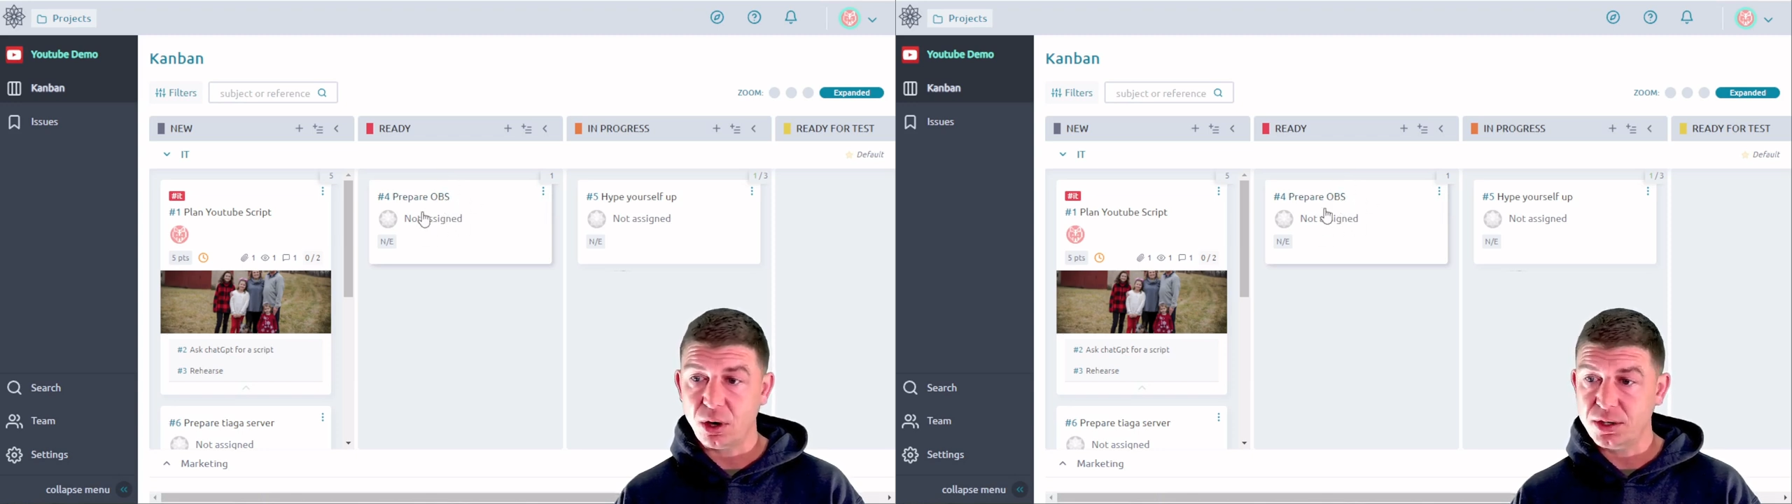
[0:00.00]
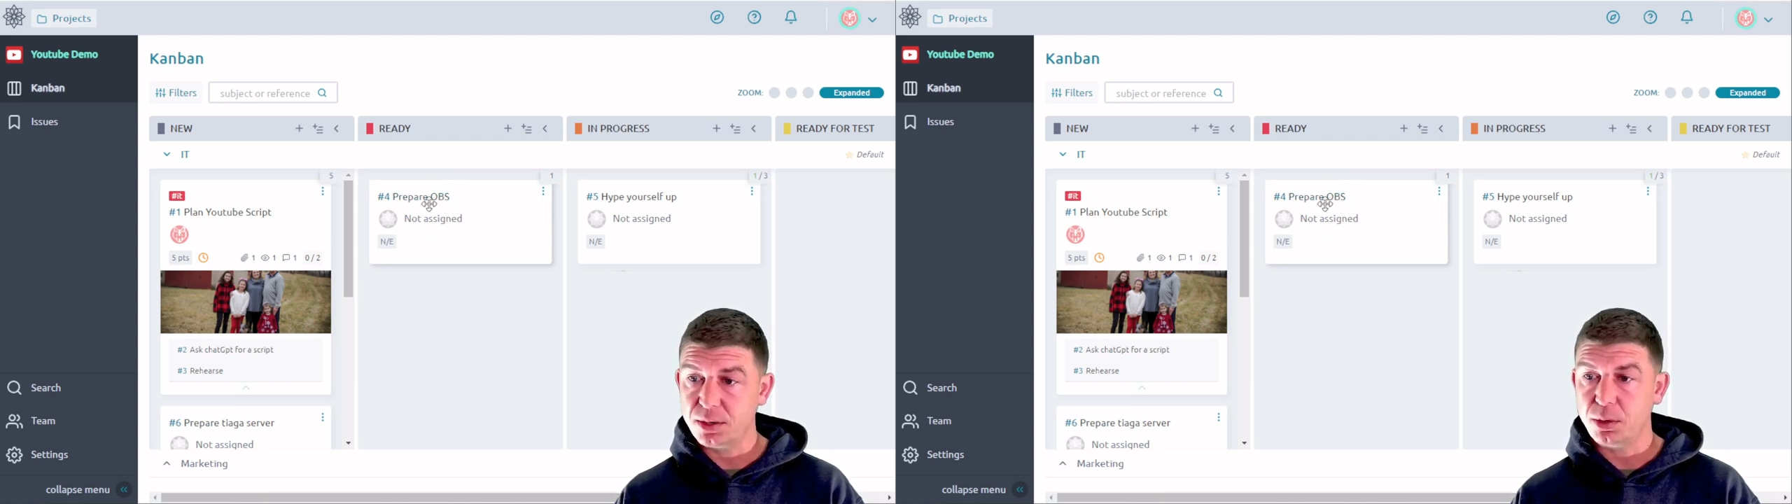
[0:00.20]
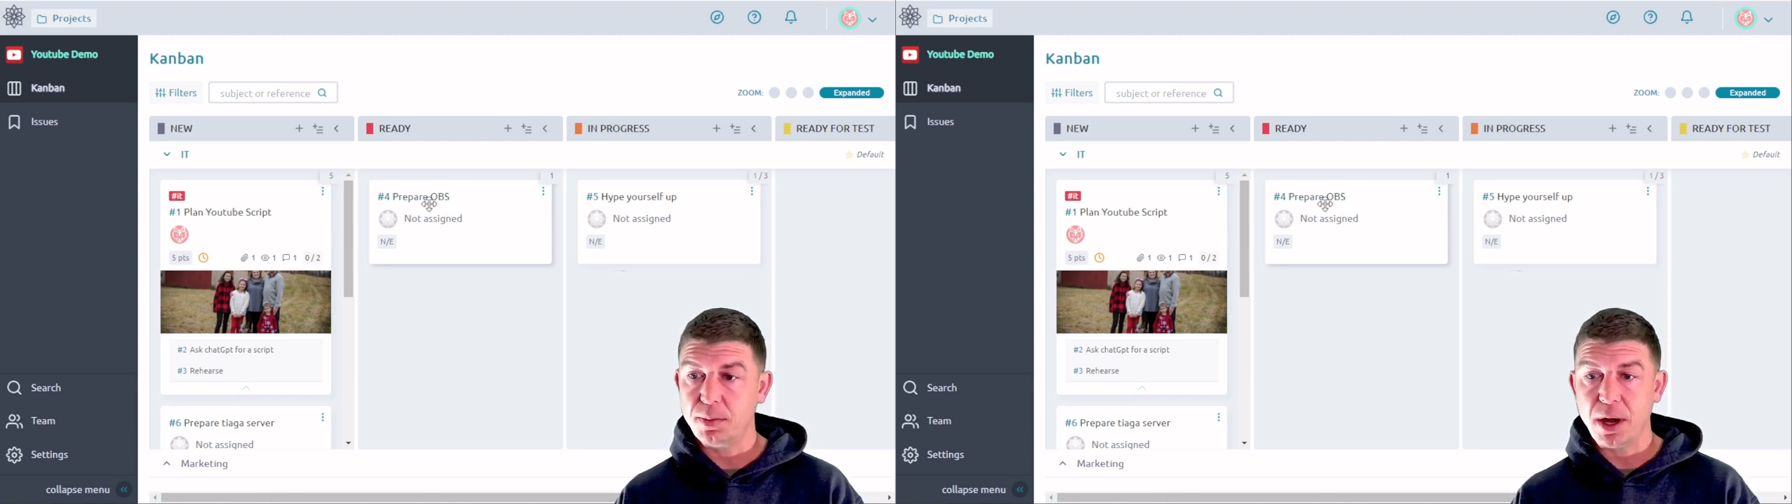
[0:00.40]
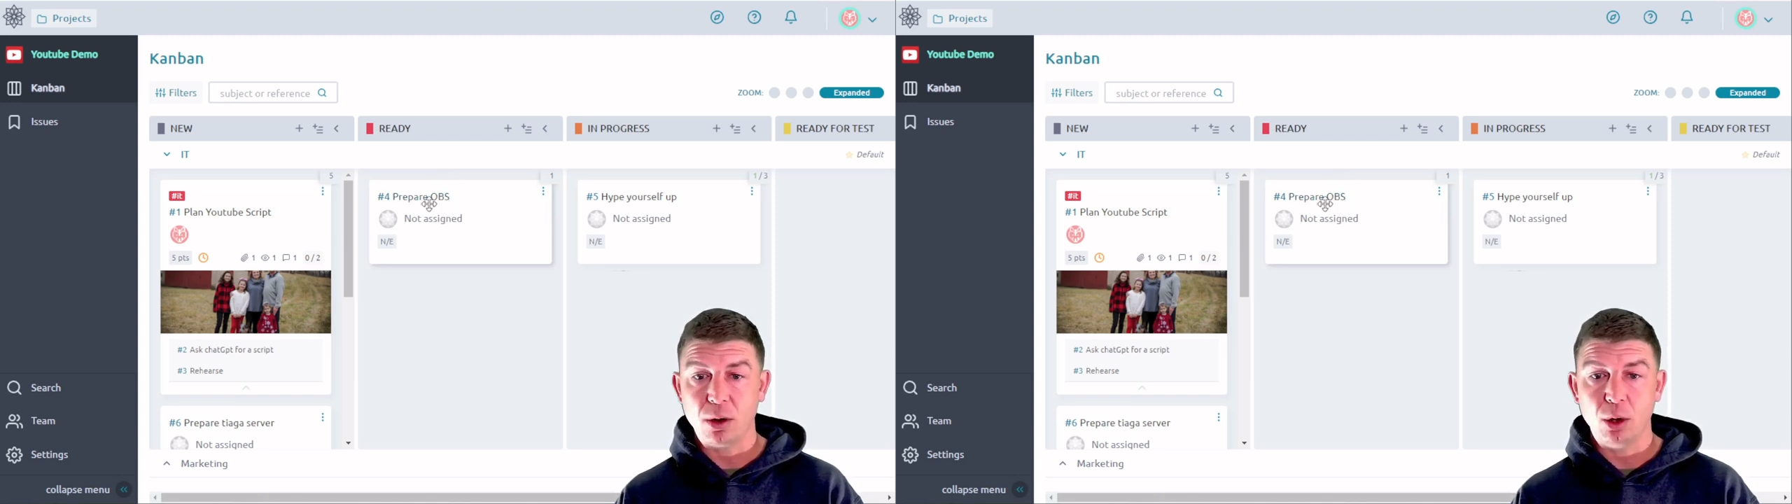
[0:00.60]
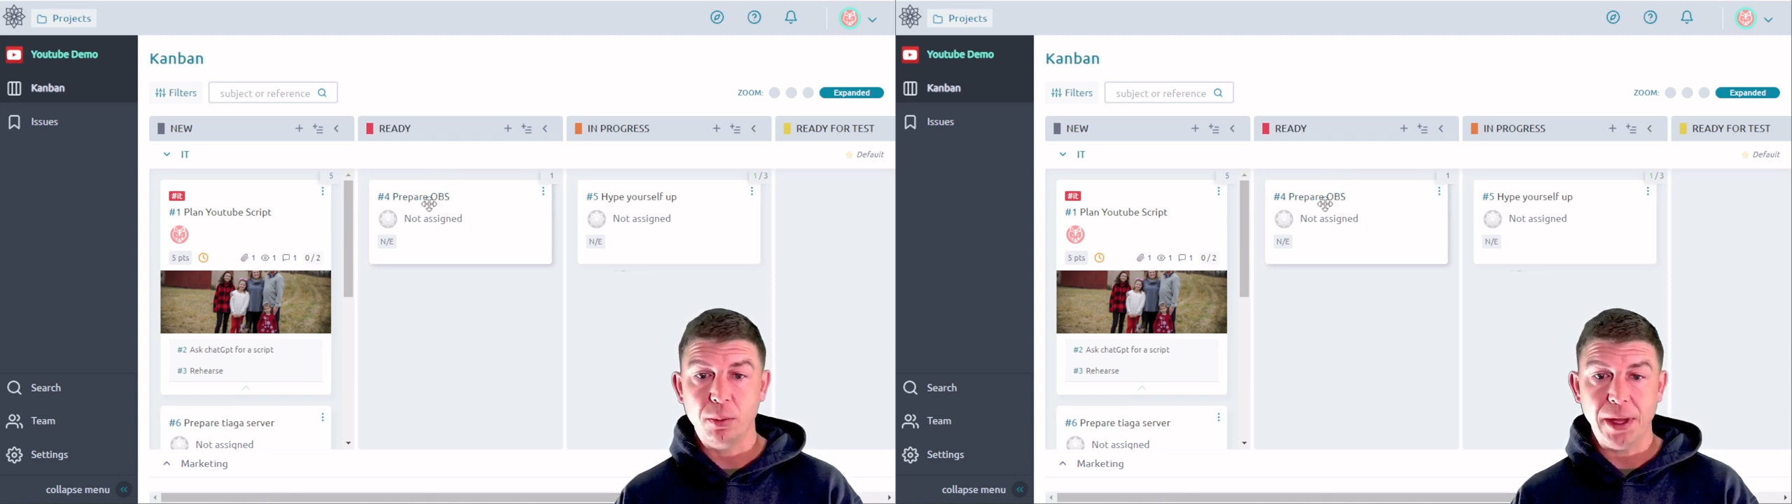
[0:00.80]
to prepare
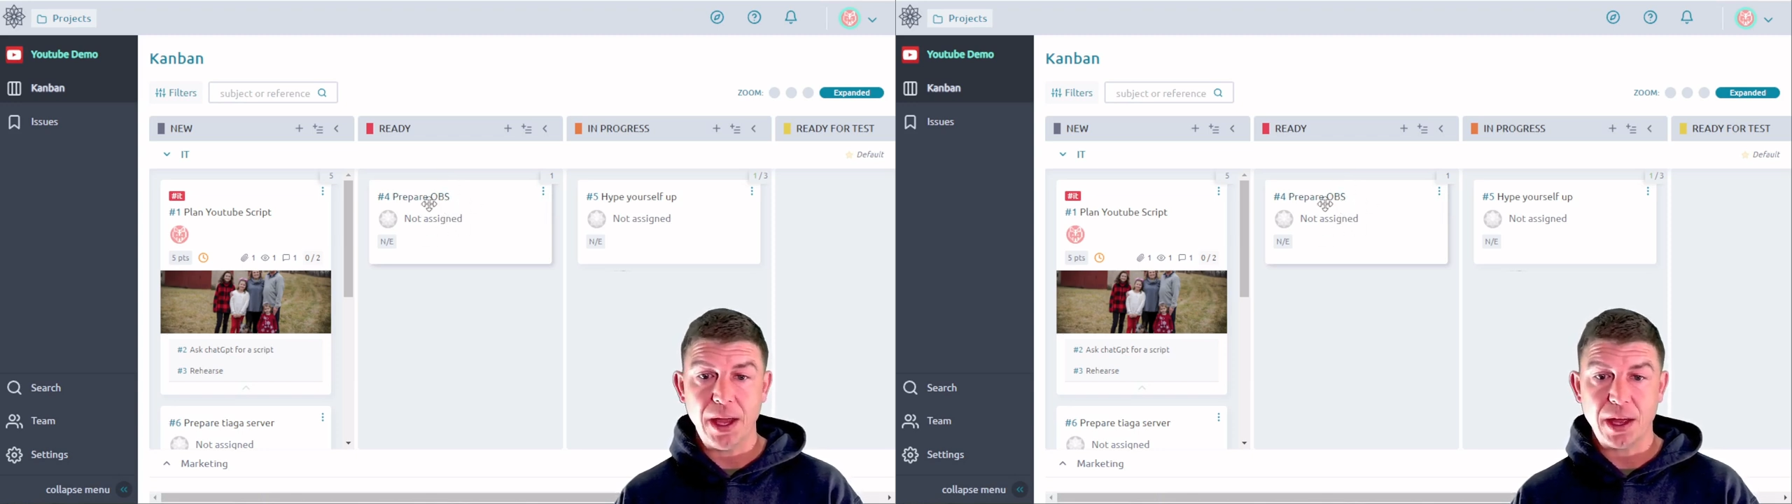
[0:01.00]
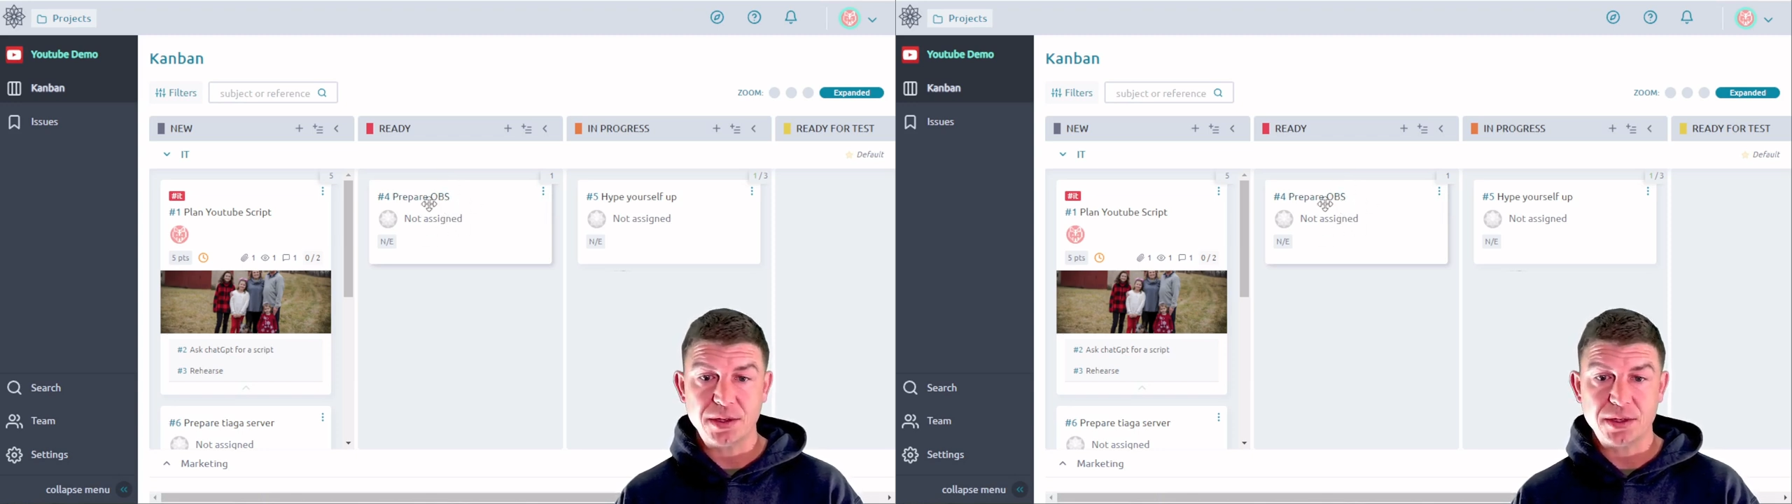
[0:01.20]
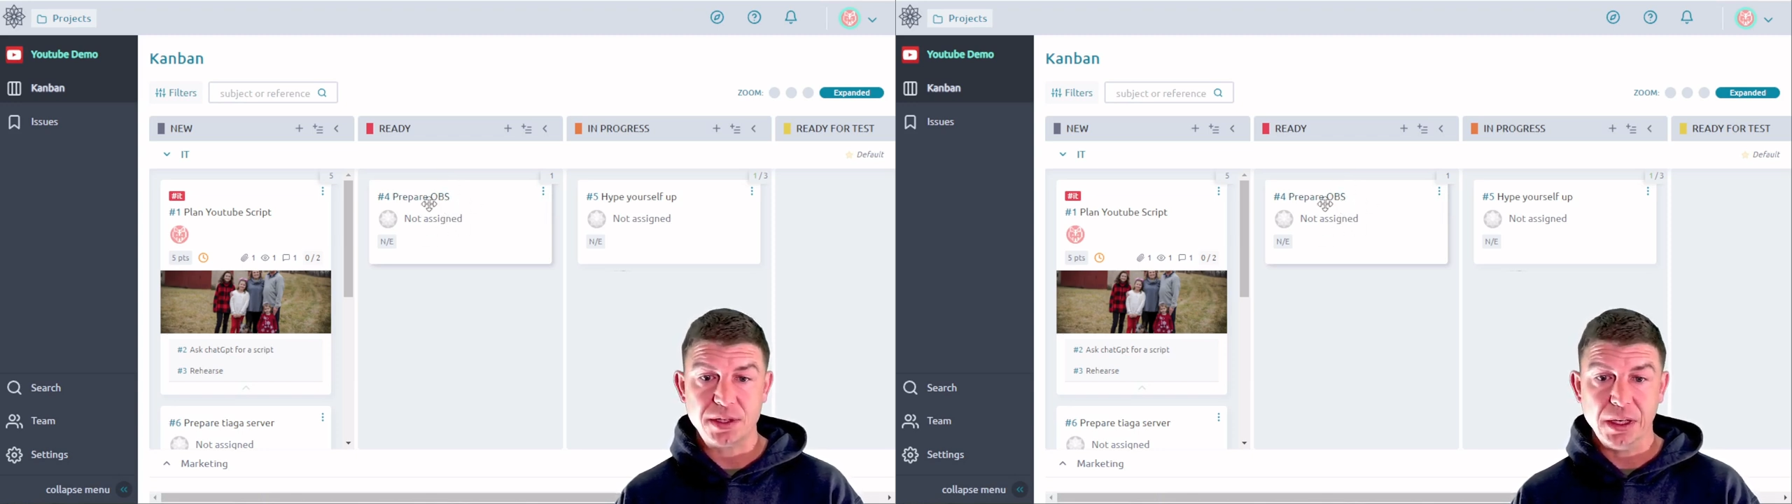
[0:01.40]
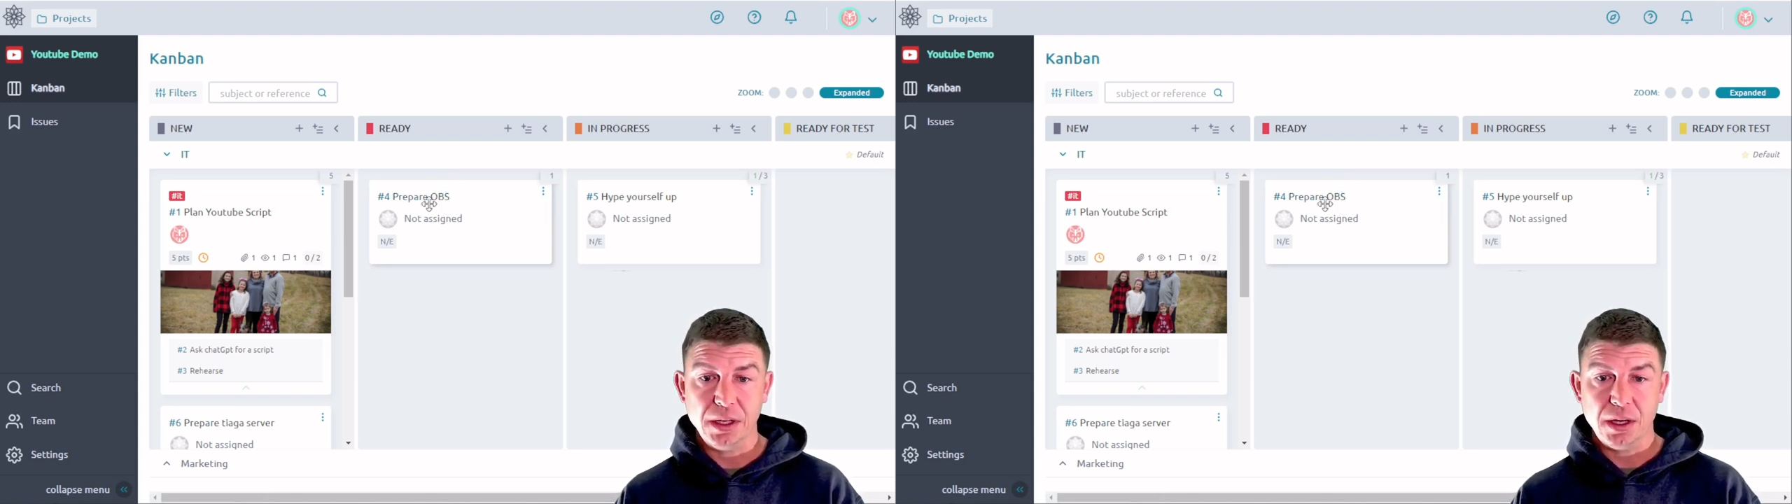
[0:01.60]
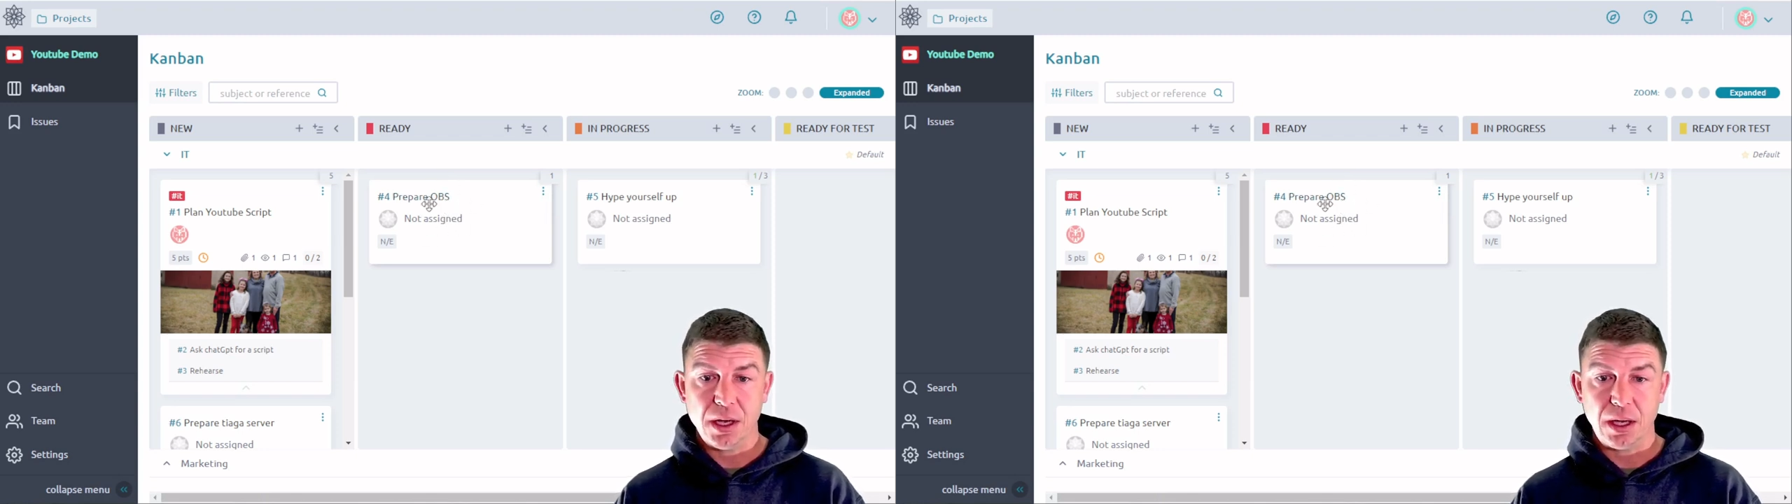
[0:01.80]
OBS,
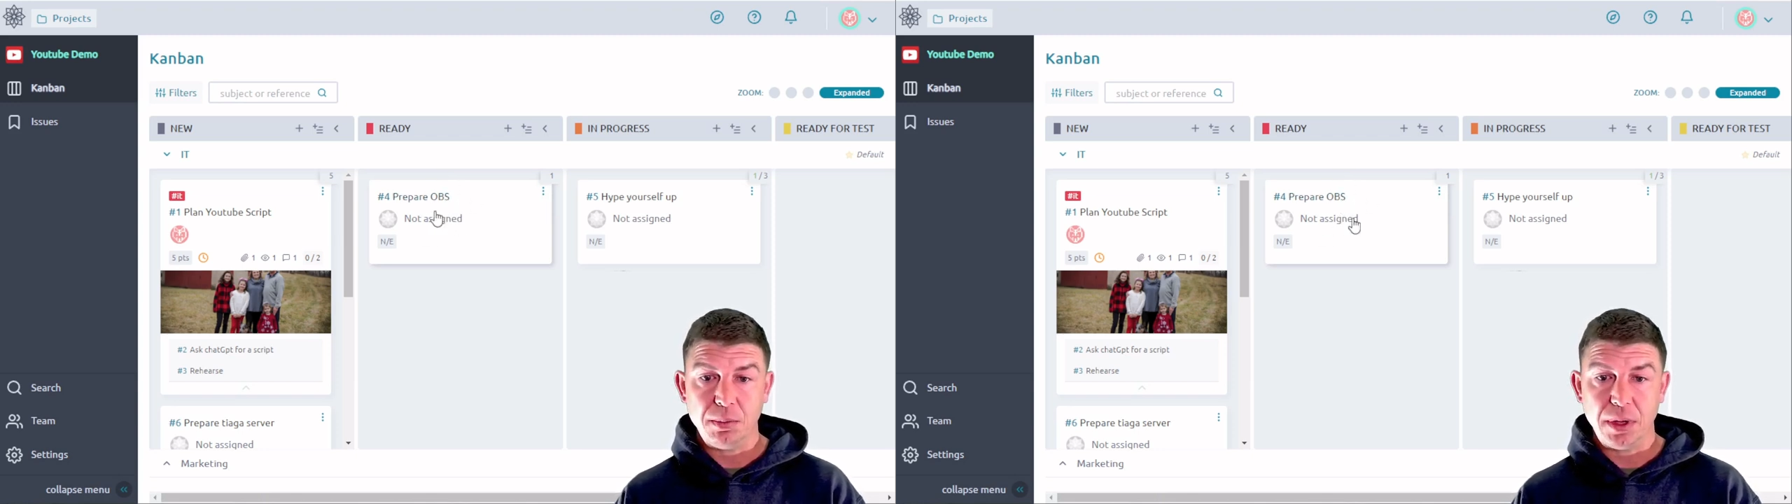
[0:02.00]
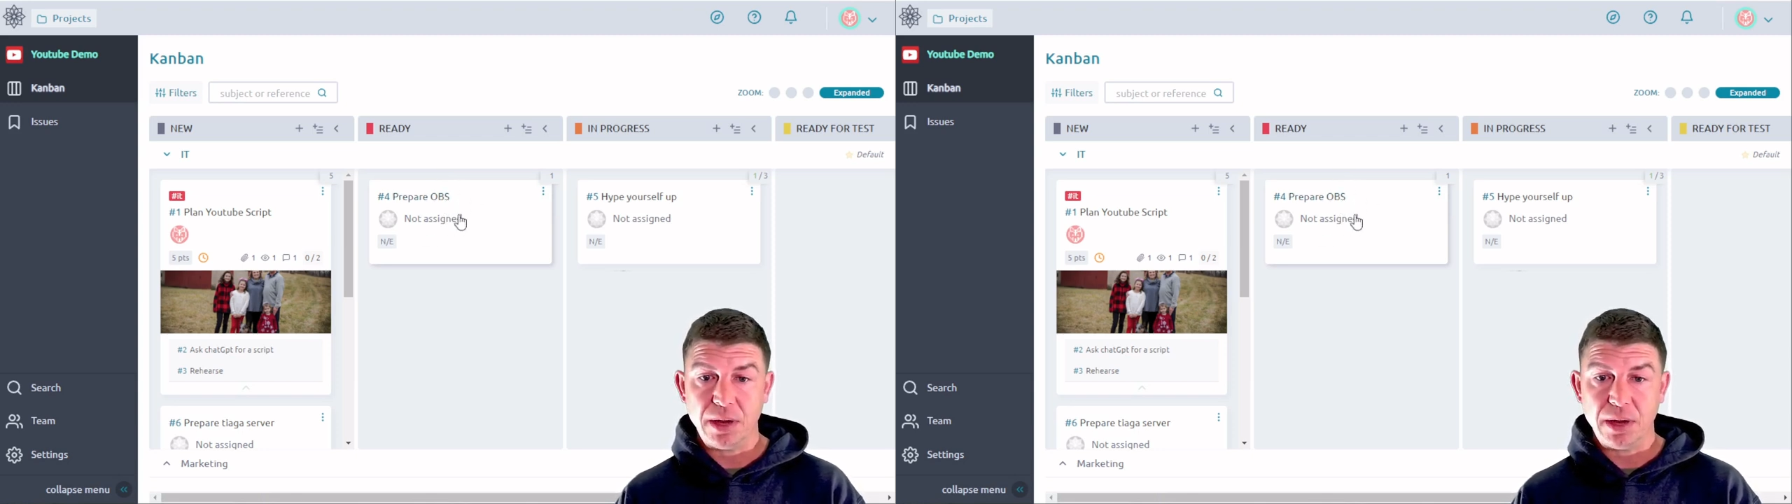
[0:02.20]
but every